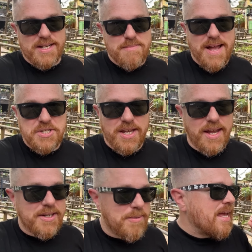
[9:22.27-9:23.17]
it to Magic
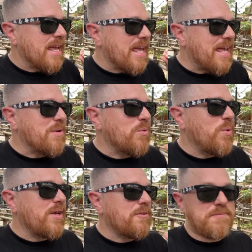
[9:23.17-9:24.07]
Kingdom. It
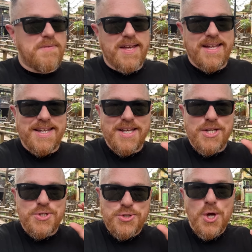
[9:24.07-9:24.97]
will fit
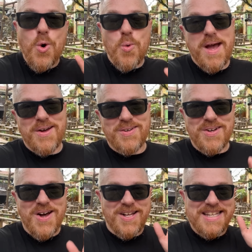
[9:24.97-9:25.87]
so well
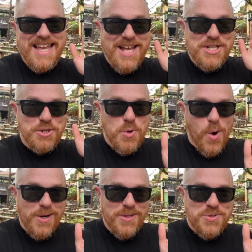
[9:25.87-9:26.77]
on the edge of New
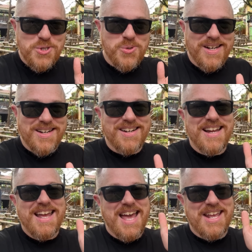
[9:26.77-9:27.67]
Orleans Square
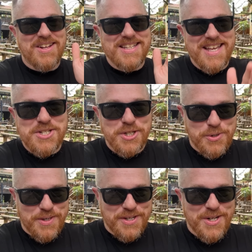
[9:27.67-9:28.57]
and on the edge of
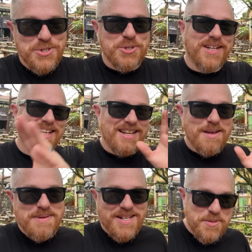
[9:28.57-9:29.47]
Critter Country. Let
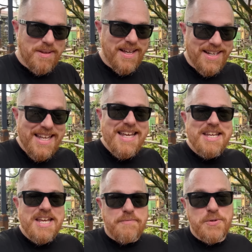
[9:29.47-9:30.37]
me explain.
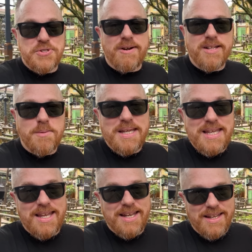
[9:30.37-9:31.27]
If you start at the
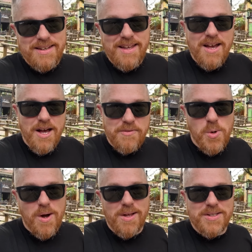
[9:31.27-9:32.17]
beginning of New
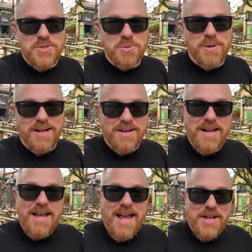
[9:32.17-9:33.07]
Orleans Square
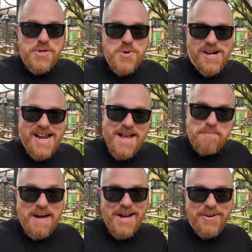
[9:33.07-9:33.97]
and you are at
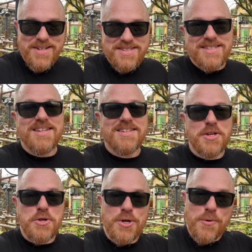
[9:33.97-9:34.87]
Pirates, then
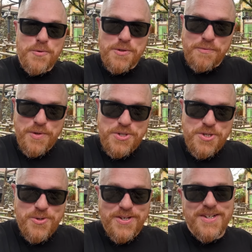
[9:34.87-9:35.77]
you go through the French
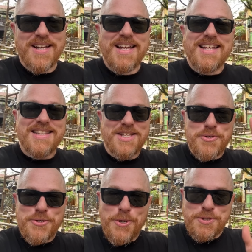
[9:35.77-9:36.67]
Quarter, then you
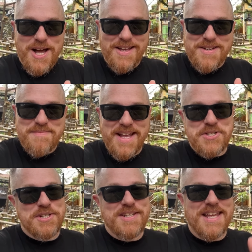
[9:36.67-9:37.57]
go to Haunted
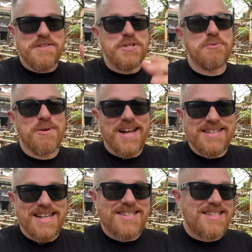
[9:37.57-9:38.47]
Mansion, and then you ride
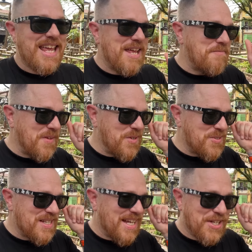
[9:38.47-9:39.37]
this, it
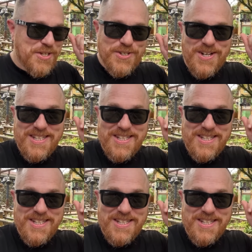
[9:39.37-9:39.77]
feels like you're on